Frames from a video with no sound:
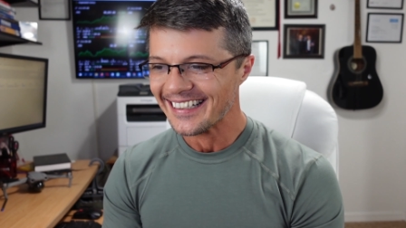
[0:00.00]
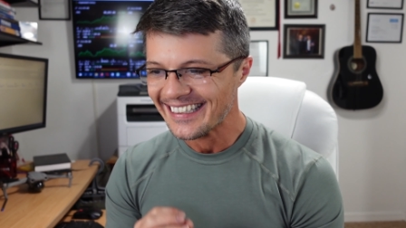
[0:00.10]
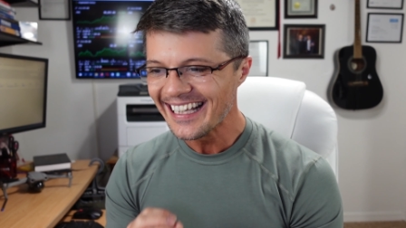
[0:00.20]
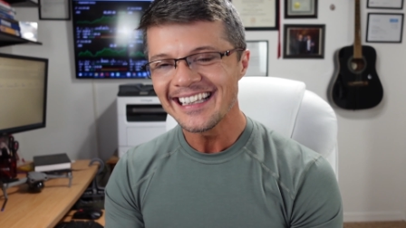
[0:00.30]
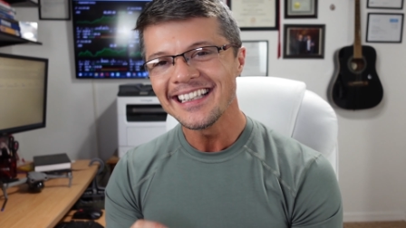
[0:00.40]

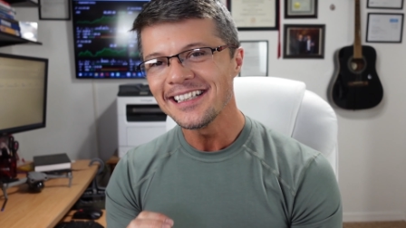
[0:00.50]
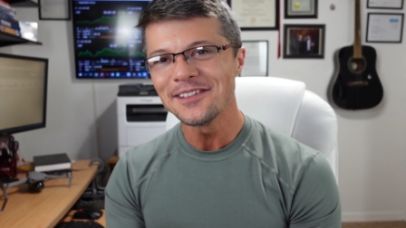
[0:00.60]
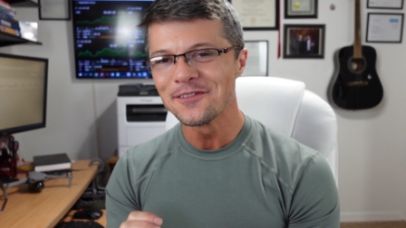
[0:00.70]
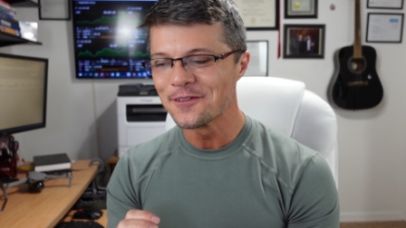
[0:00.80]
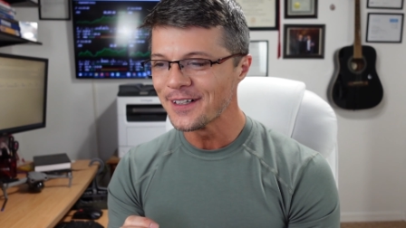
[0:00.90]
that
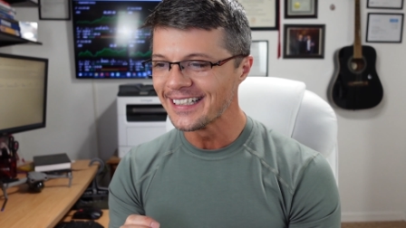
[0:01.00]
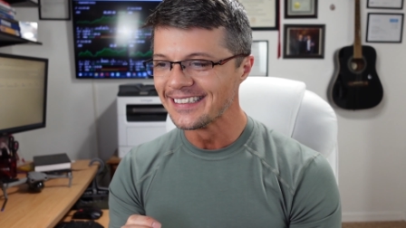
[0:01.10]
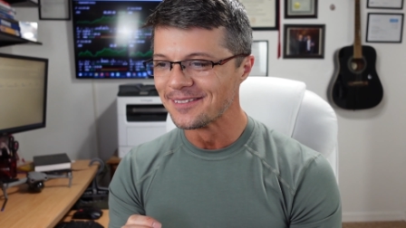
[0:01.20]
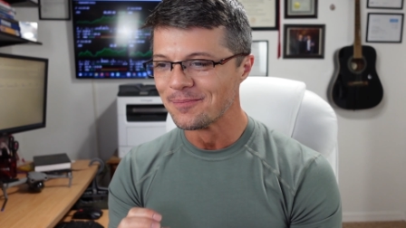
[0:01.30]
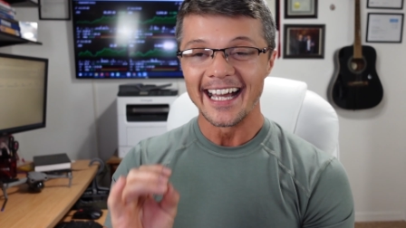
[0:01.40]
little
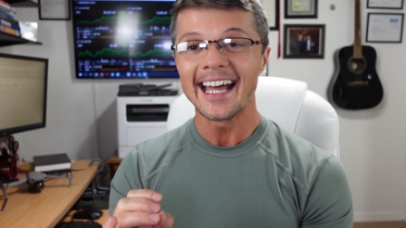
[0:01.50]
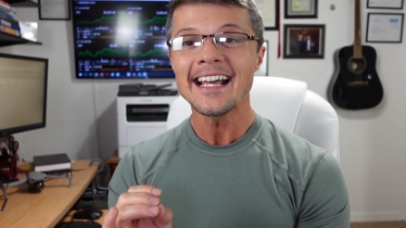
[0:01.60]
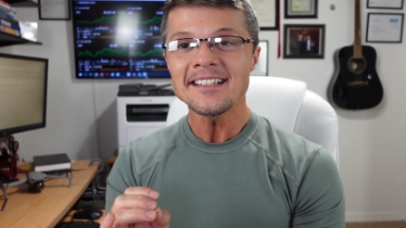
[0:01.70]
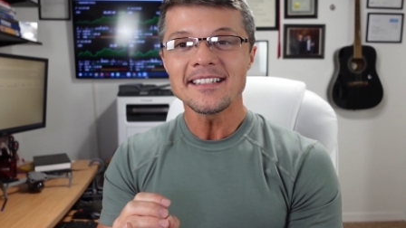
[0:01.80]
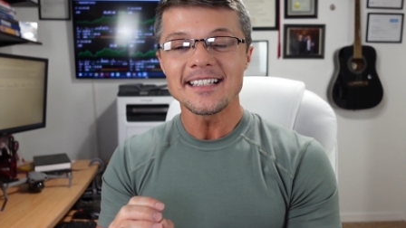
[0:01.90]
freaking
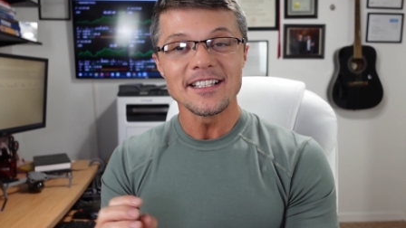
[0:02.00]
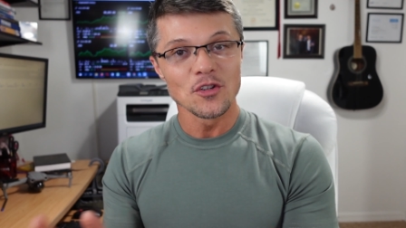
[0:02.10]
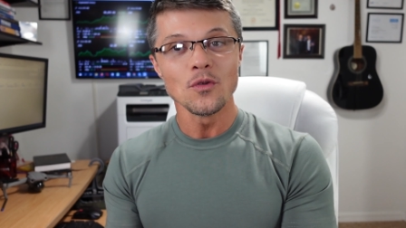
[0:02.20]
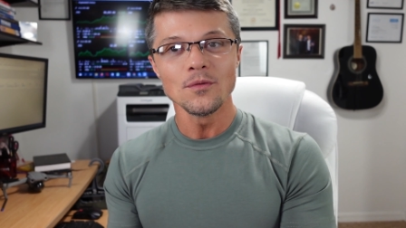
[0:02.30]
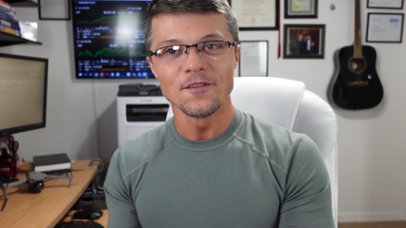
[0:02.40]
has its
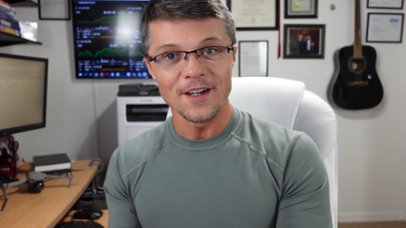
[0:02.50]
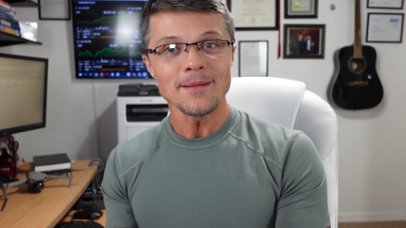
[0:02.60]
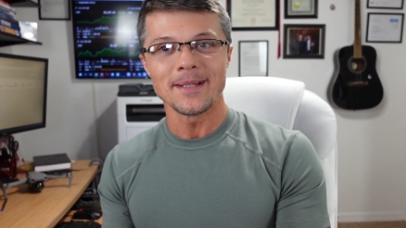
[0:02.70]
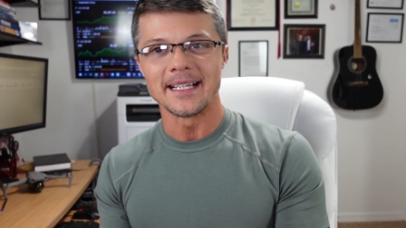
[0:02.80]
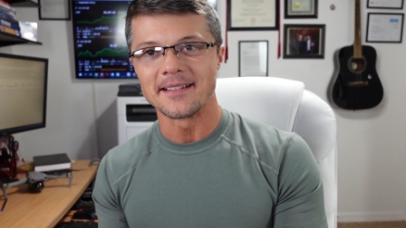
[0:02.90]
own
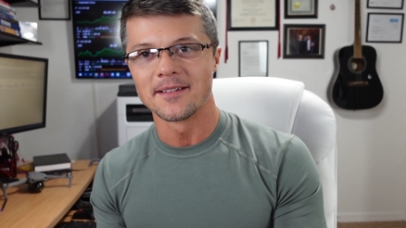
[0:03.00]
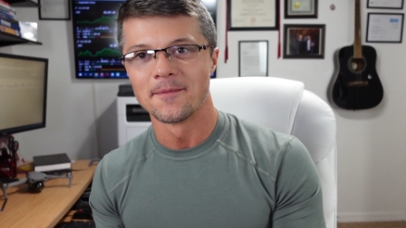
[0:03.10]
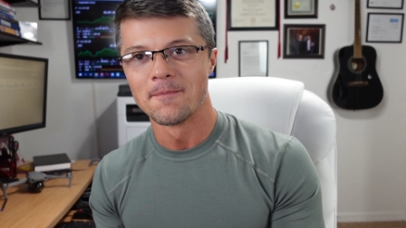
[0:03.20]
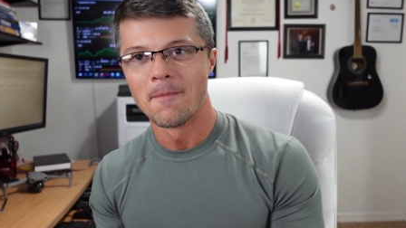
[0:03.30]
fan base.